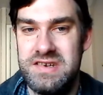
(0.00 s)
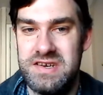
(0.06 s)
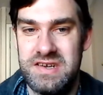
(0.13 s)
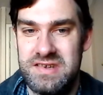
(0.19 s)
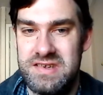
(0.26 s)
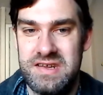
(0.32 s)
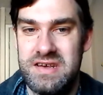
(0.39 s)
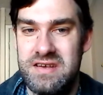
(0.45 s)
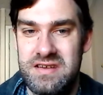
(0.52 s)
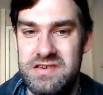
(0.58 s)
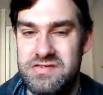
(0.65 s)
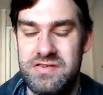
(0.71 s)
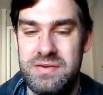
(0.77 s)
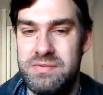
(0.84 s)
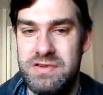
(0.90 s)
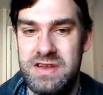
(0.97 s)
just her
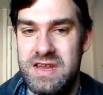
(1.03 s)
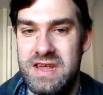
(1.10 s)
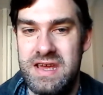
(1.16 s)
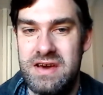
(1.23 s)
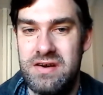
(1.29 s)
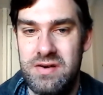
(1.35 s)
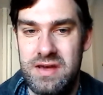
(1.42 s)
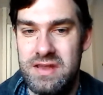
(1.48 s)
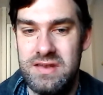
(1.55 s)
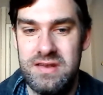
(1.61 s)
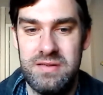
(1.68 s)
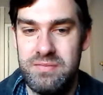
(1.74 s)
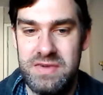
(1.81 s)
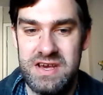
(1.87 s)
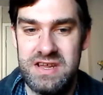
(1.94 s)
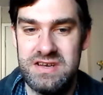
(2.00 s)
tripping out and
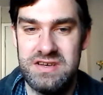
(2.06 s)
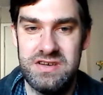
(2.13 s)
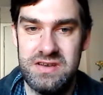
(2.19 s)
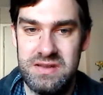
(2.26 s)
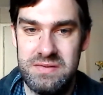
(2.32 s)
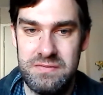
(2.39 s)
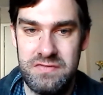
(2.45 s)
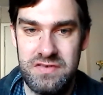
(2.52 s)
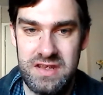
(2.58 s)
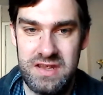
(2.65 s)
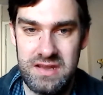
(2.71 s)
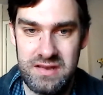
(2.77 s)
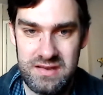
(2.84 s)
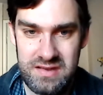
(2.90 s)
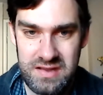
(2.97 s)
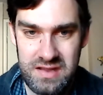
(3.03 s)
imagining
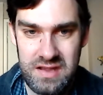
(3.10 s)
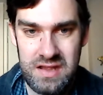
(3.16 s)
things,